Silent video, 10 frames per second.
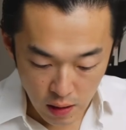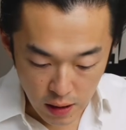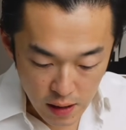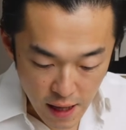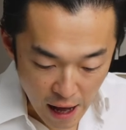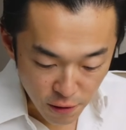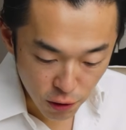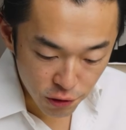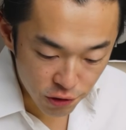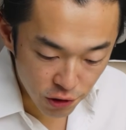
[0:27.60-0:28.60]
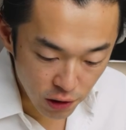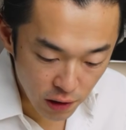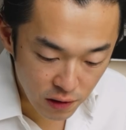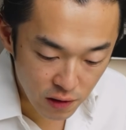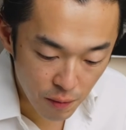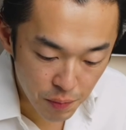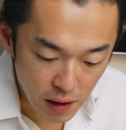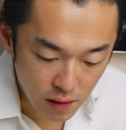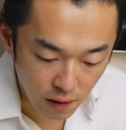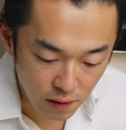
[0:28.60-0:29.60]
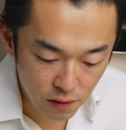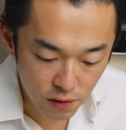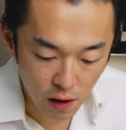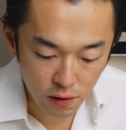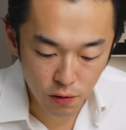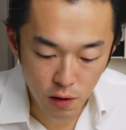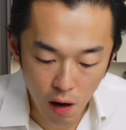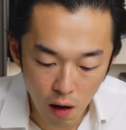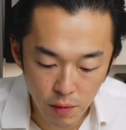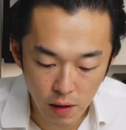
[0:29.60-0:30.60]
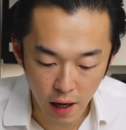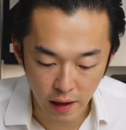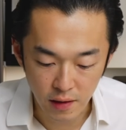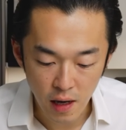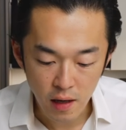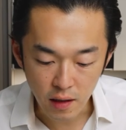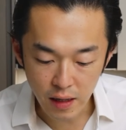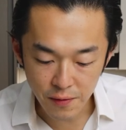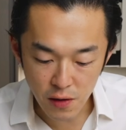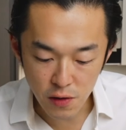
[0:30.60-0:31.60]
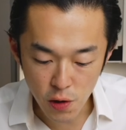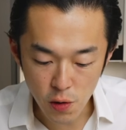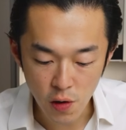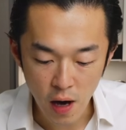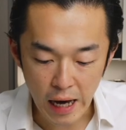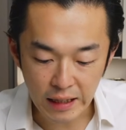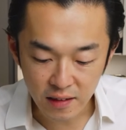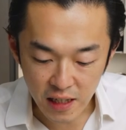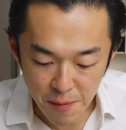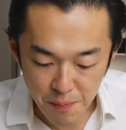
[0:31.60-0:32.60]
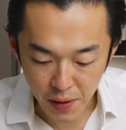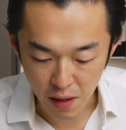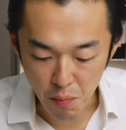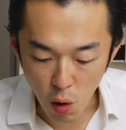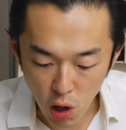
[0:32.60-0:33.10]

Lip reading: The natural sugars in the peanuts starts to caramelize, giving you a deeper, more